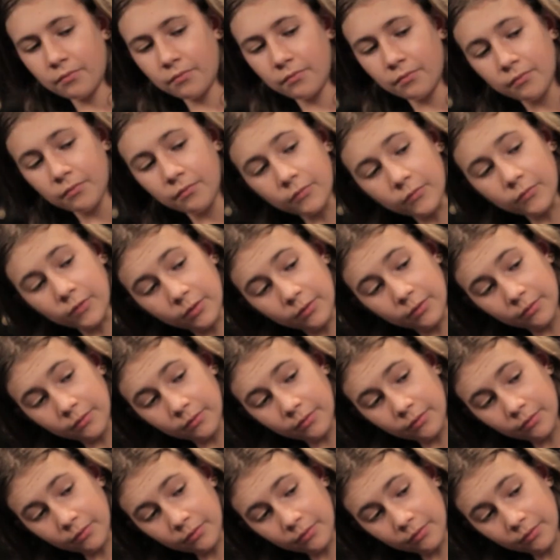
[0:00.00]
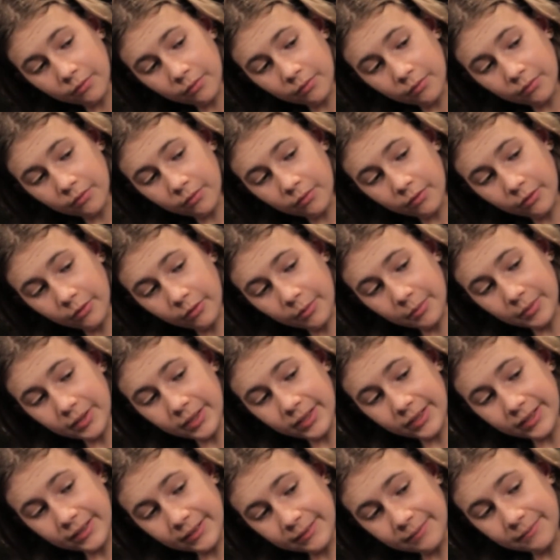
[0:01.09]

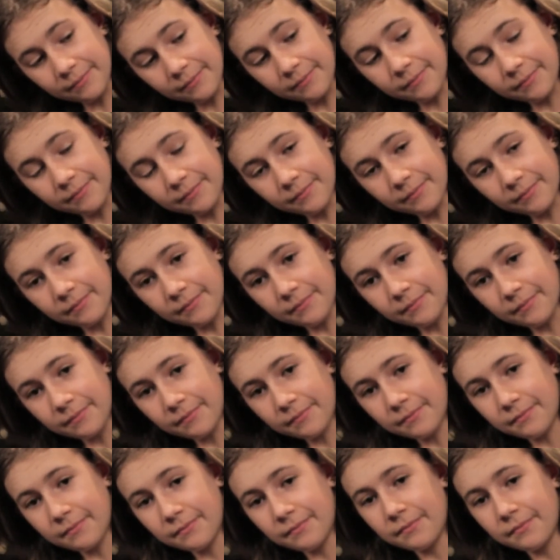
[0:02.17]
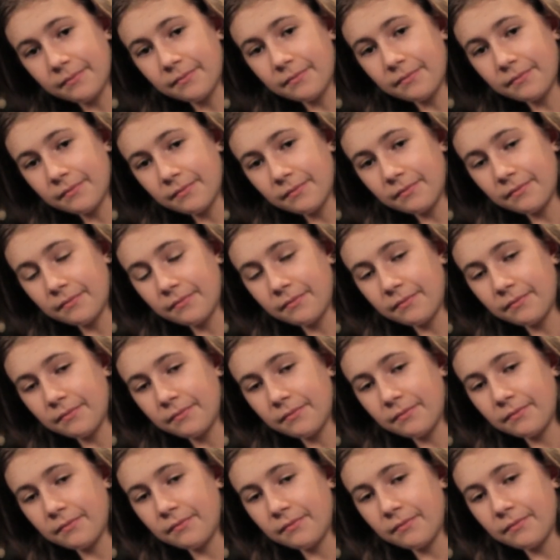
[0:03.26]

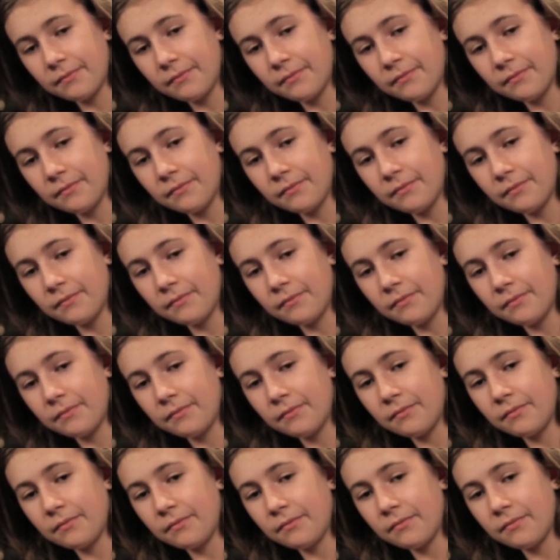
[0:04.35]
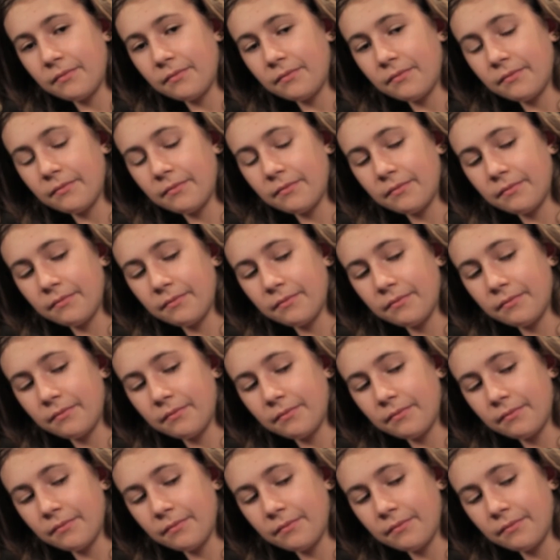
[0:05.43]

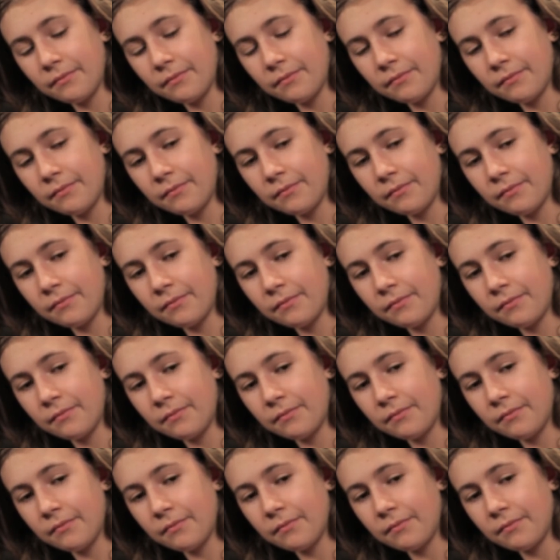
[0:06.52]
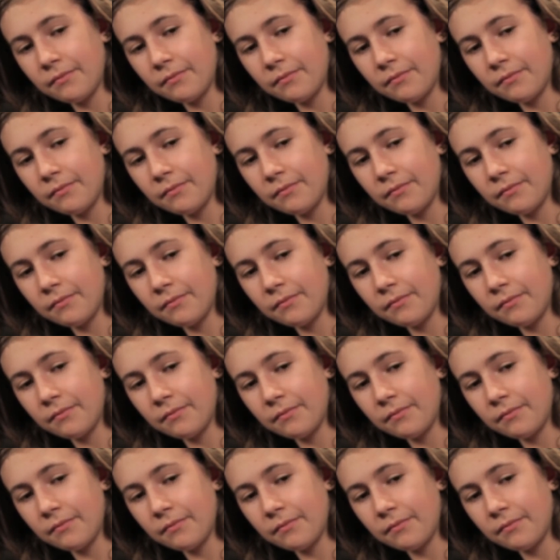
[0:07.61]
No one is speaking in this clip.